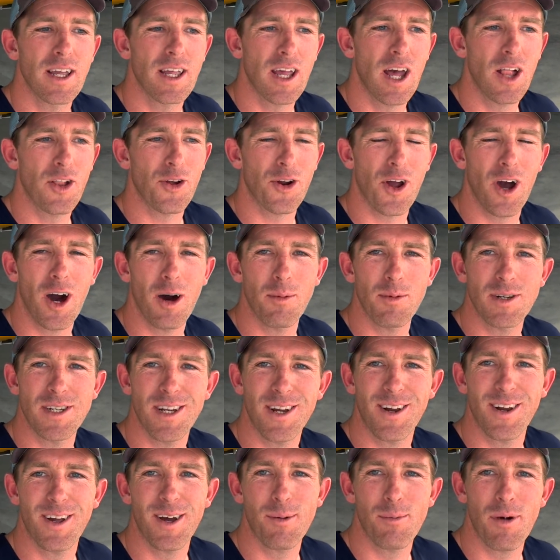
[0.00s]
color
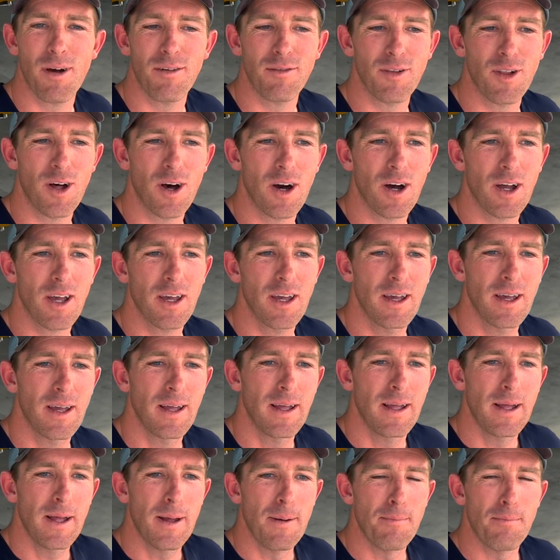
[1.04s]
commentary on my vlog.
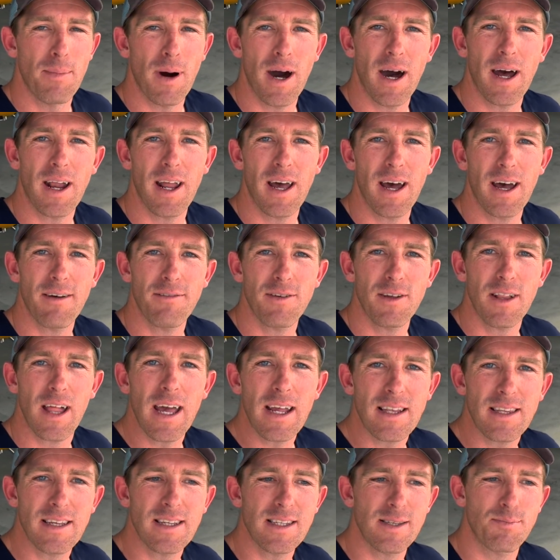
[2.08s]
But if you
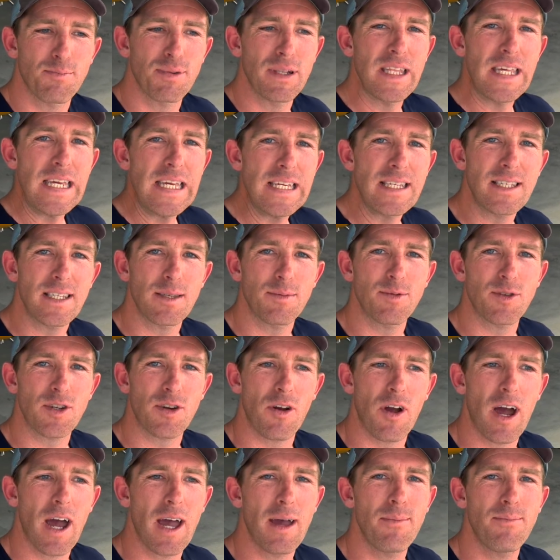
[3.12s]
like this, please
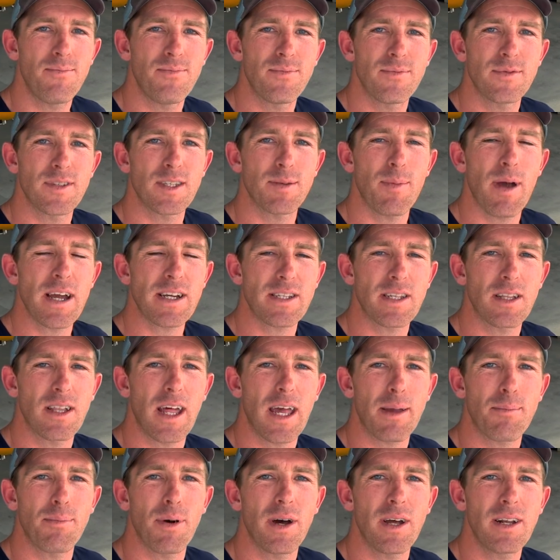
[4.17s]
subscribe, smash the
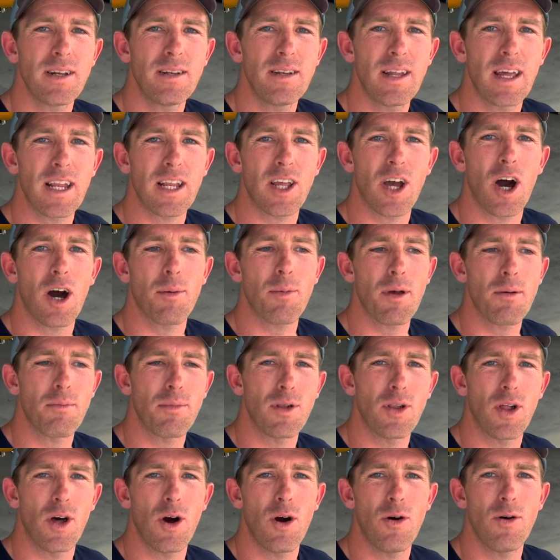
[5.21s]
like button, and comment
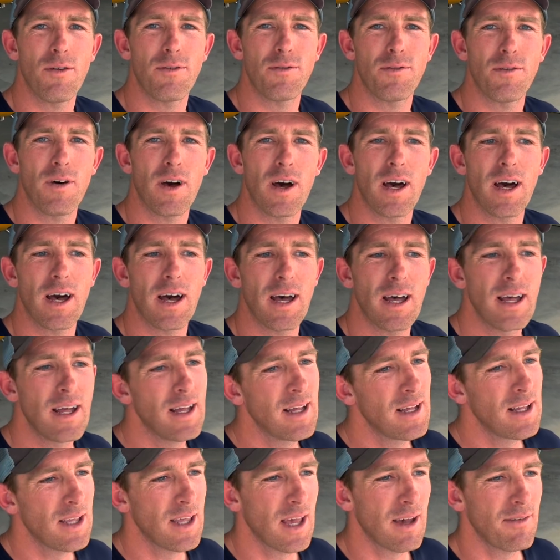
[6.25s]
below if
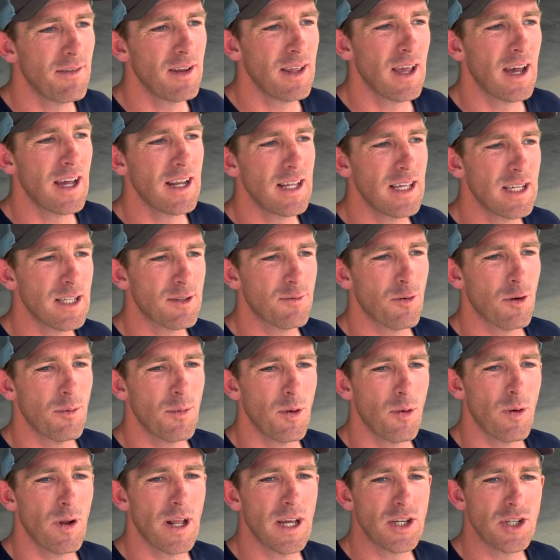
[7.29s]
you have any ideas for
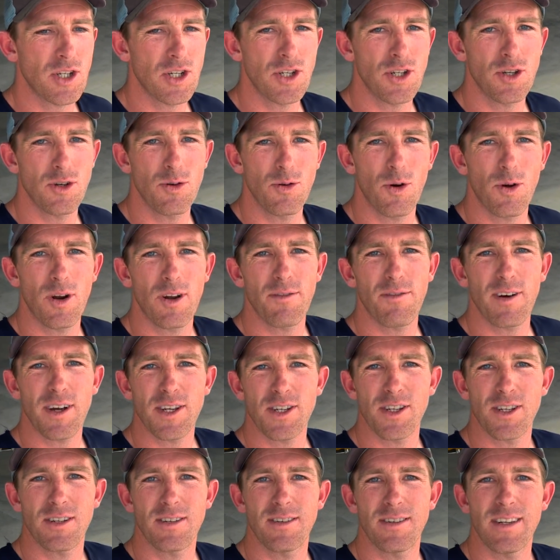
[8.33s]
me what I should do or if I
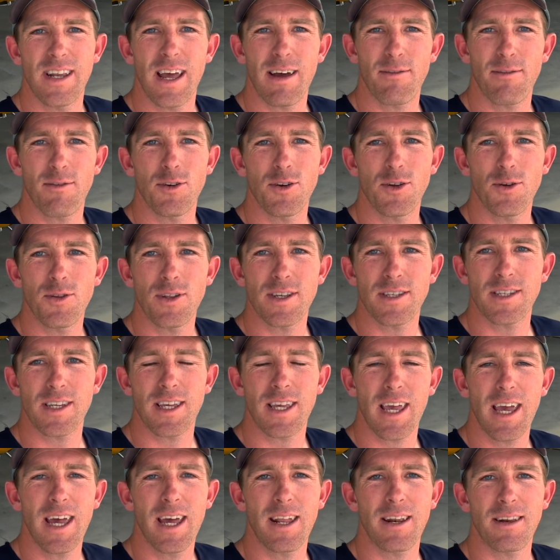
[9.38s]
should never do this
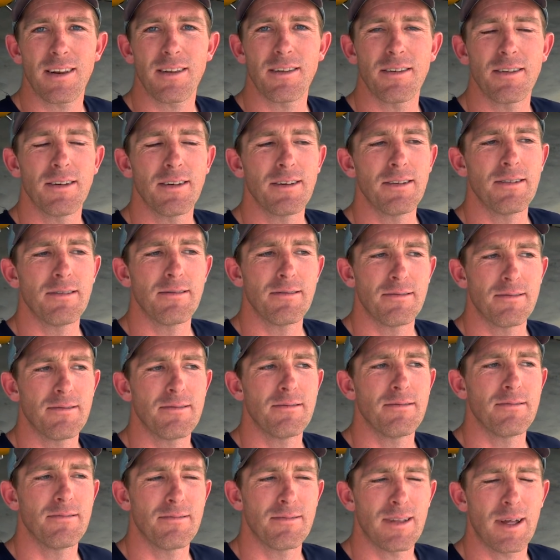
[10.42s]
again.
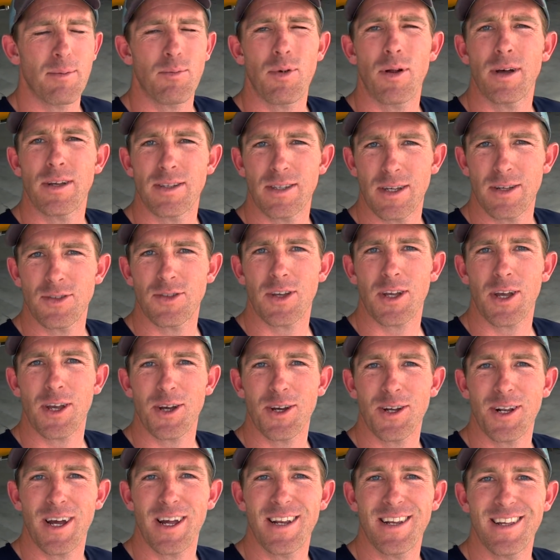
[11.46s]
That probably sounds like a
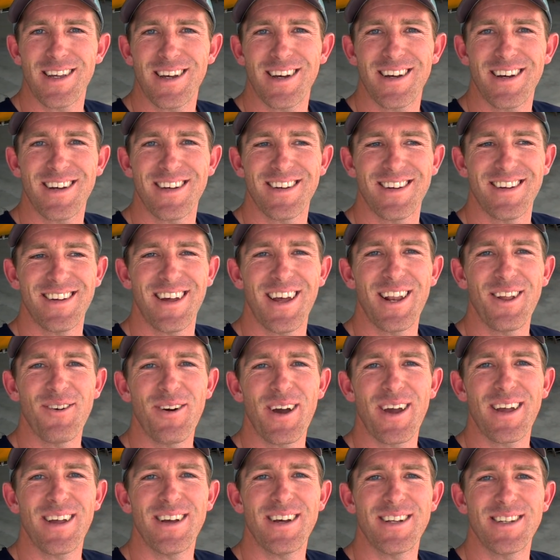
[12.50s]
good idea.
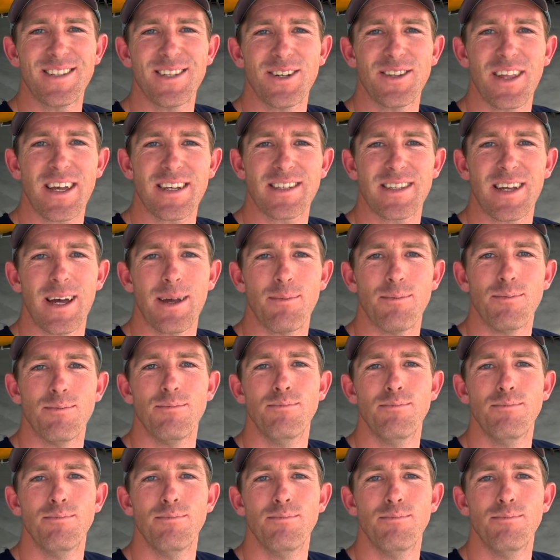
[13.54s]
Anyway, until next time,